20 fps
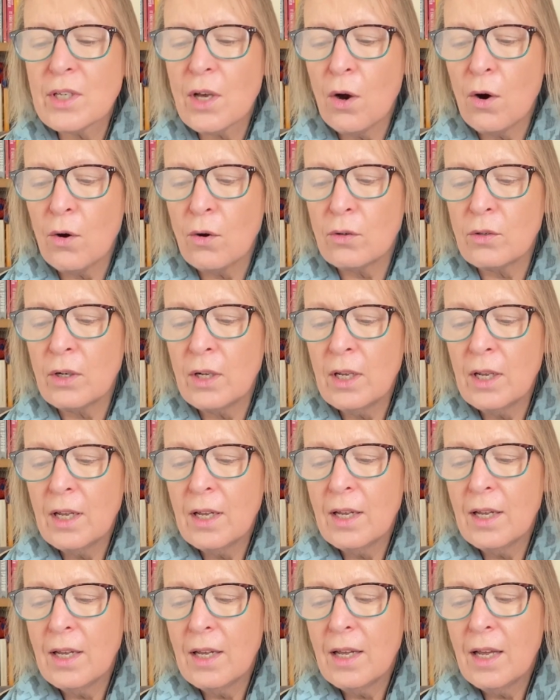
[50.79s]
on
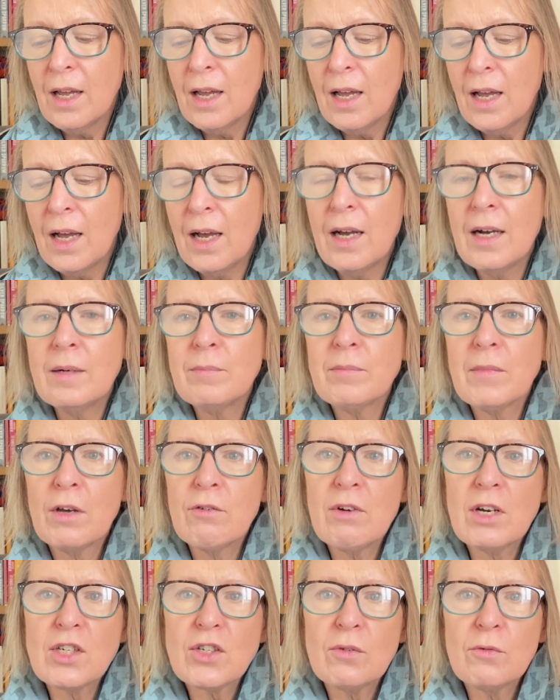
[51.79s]
um, a
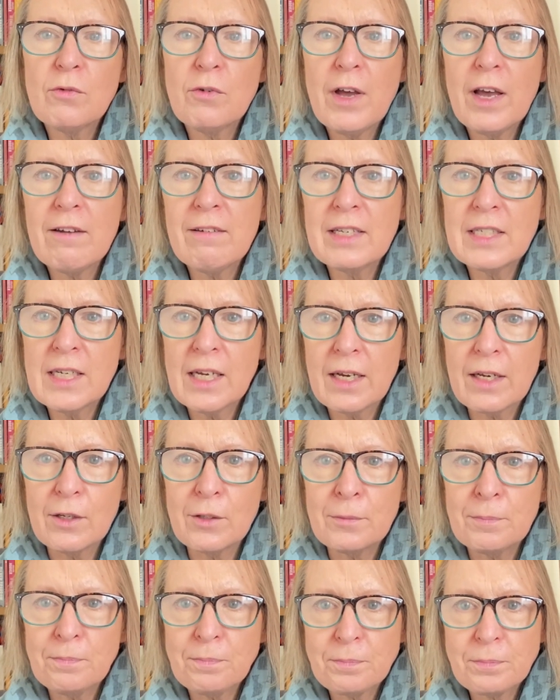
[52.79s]
Russian fairy tale